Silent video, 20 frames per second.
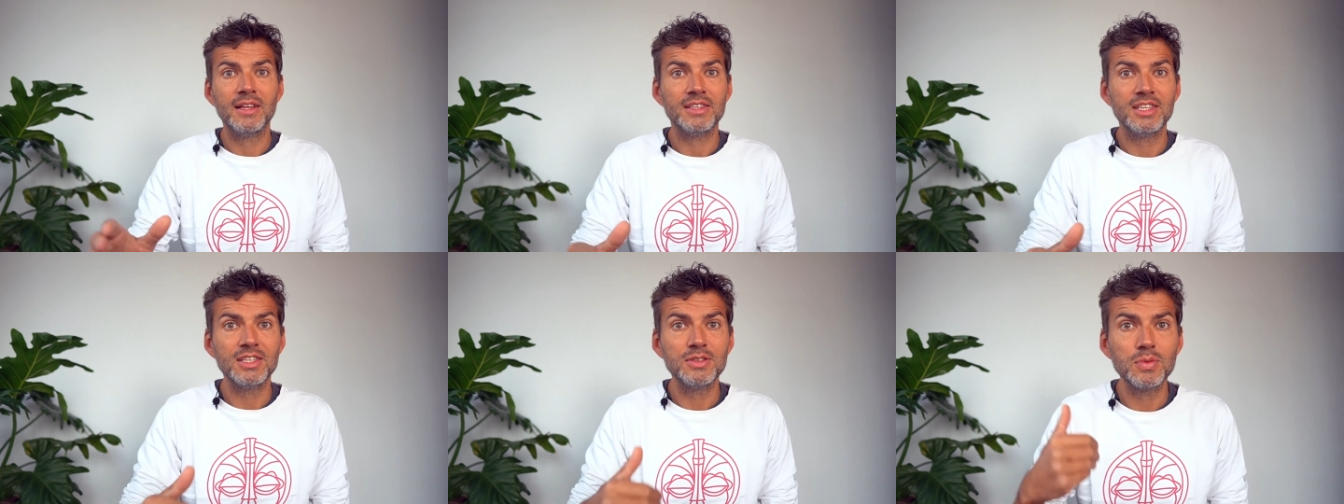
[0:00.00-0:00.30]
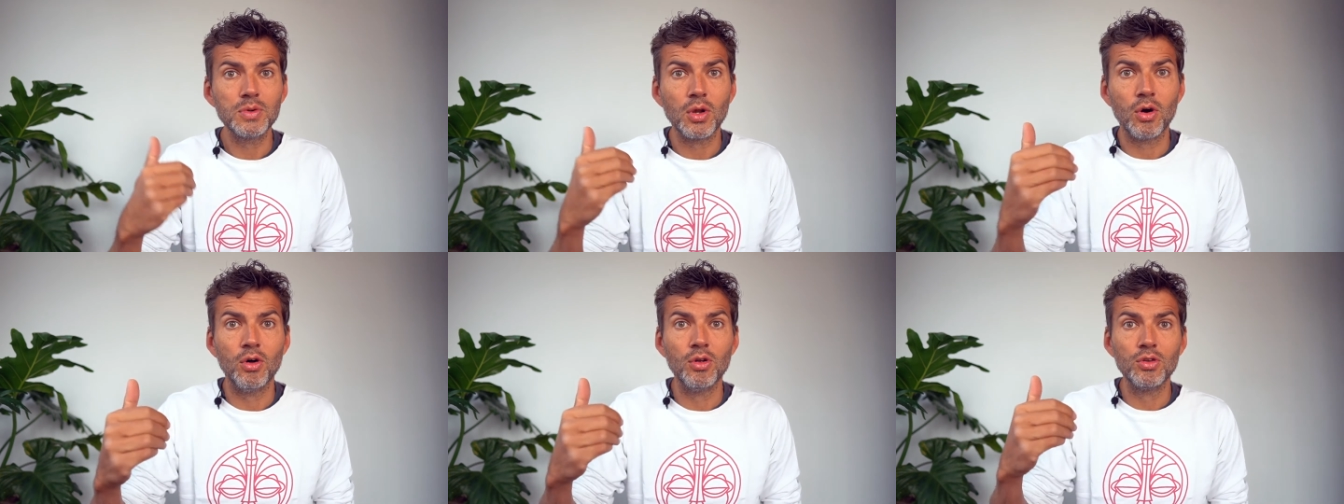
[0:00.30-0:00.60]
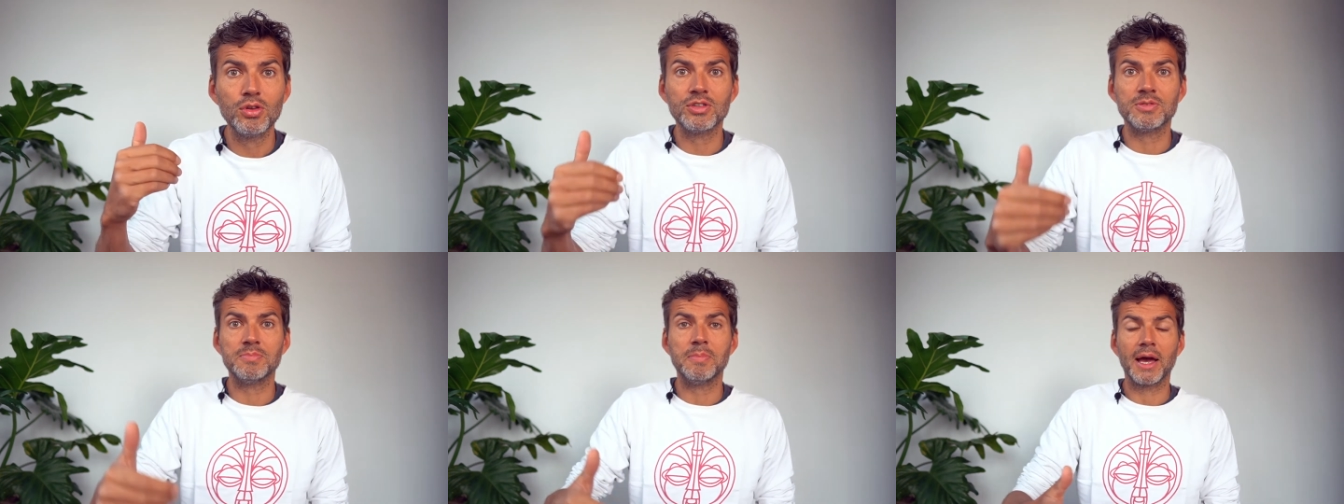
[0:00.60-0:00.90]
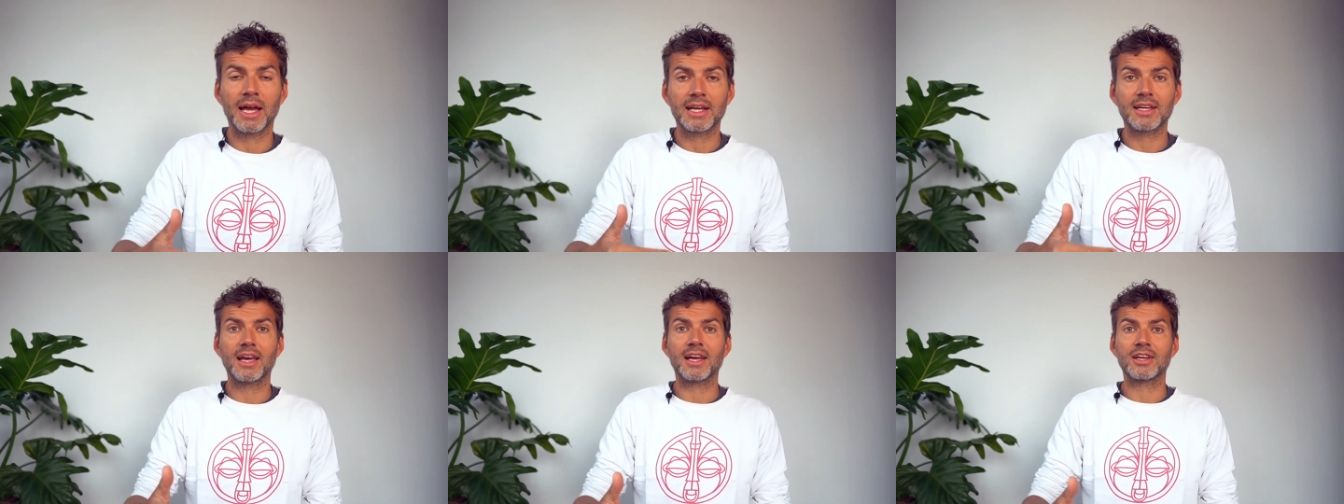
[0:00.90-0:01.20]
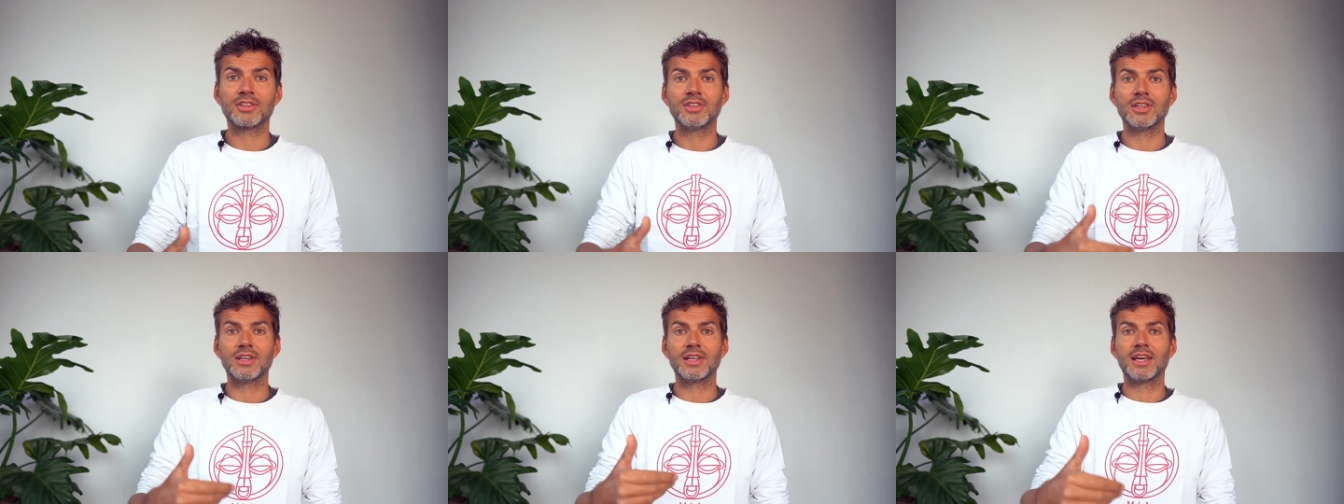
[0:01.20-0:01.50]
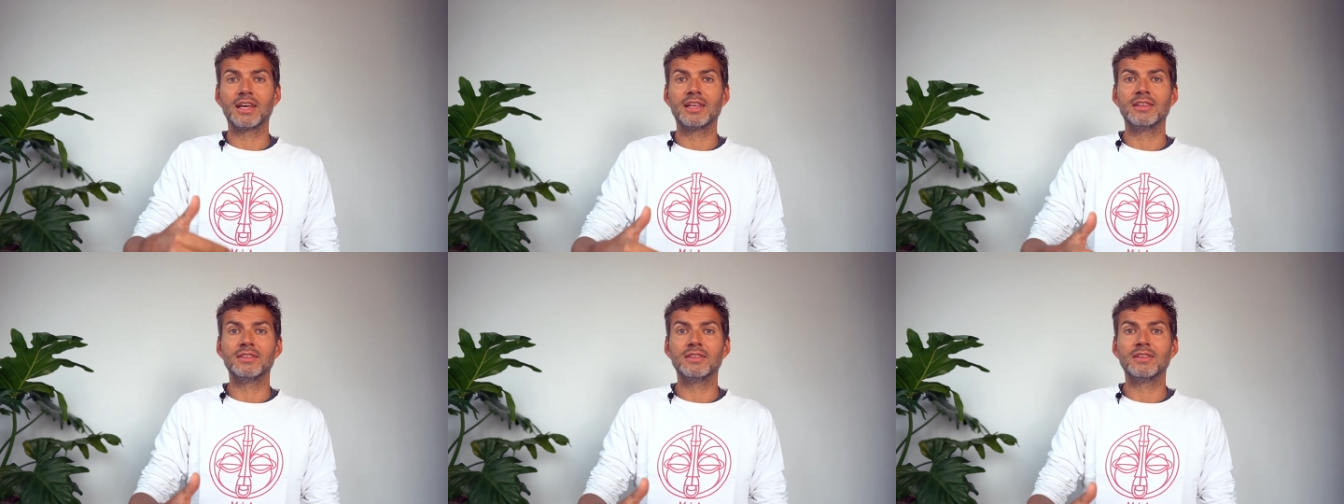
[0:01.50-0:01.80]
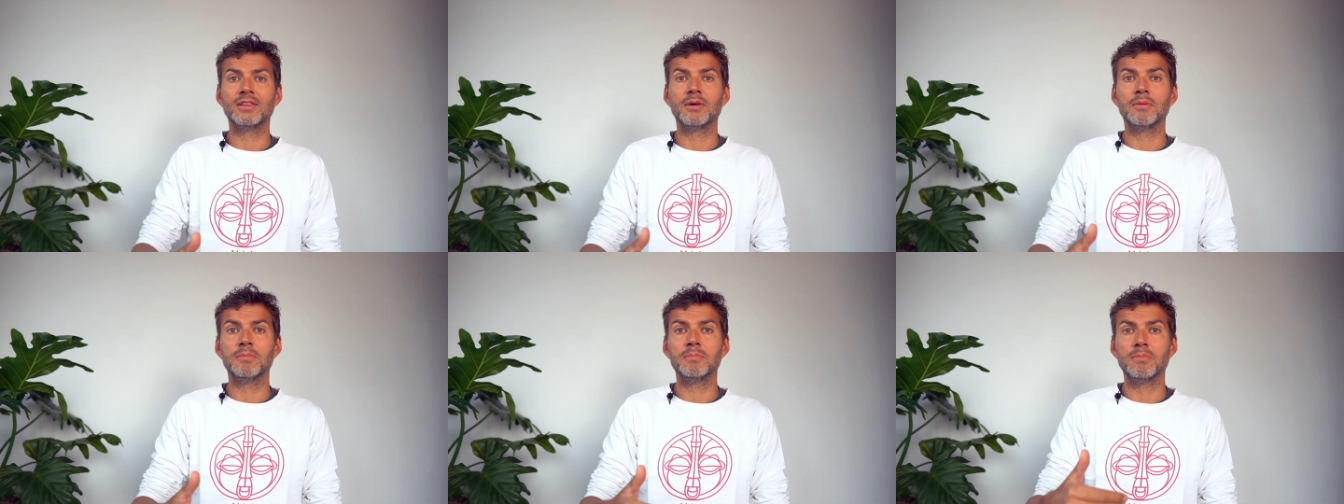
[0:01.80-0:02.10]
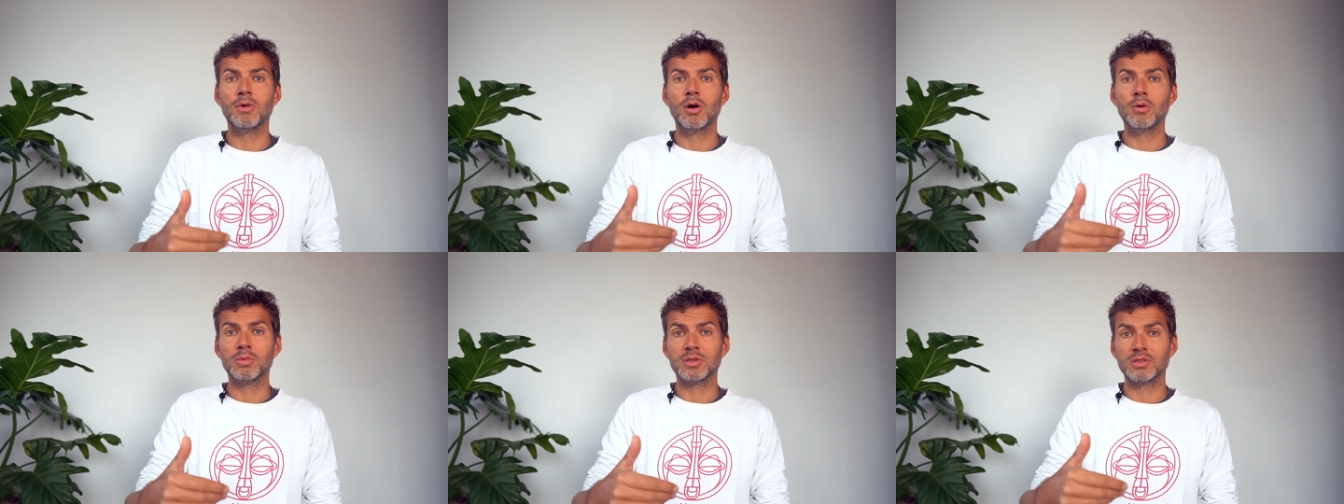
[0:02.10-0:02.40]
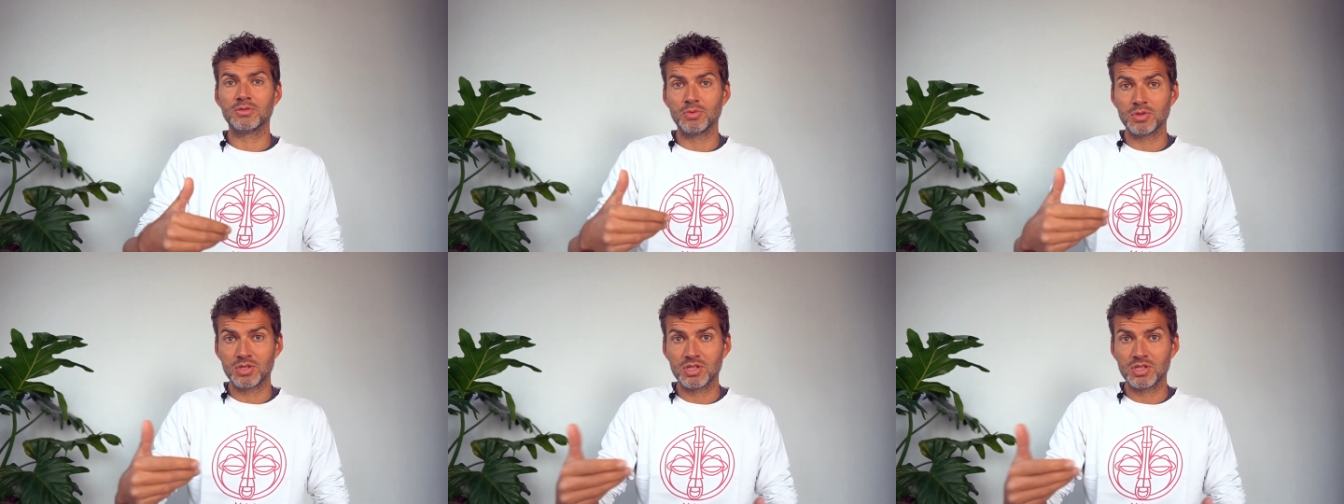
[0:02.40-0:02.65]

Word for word: This would hold us back actually in the moment,